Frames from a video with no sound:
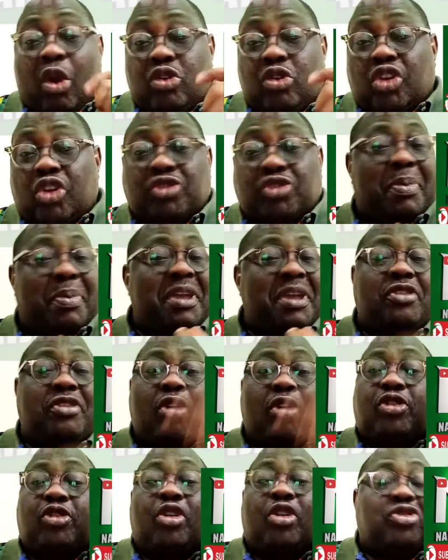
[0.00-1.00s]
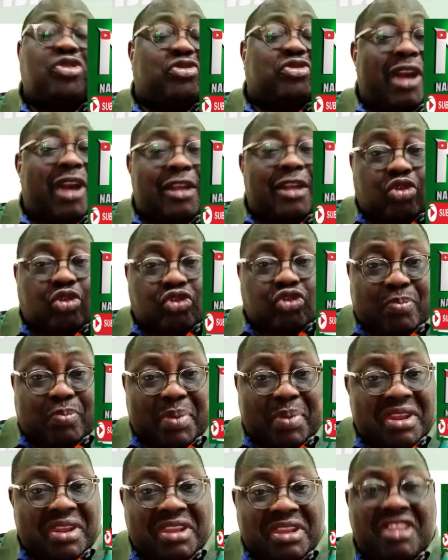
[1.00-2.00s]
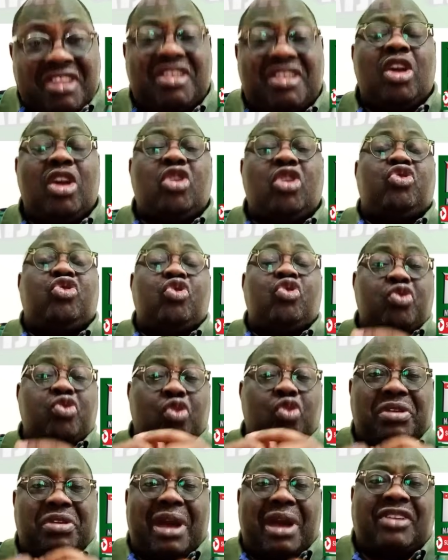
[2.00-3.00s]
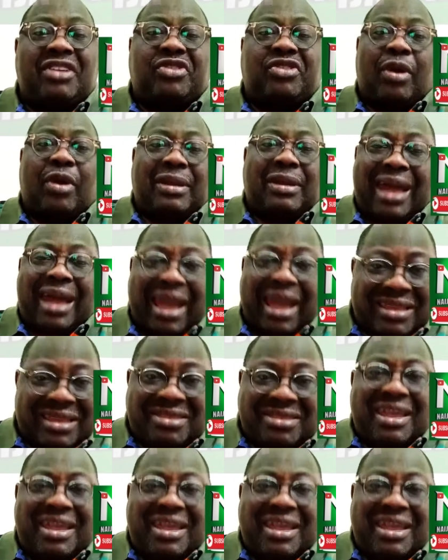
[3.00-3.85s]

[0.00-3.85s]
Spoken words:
your spin doctors try to spin it, you know that it's all lies.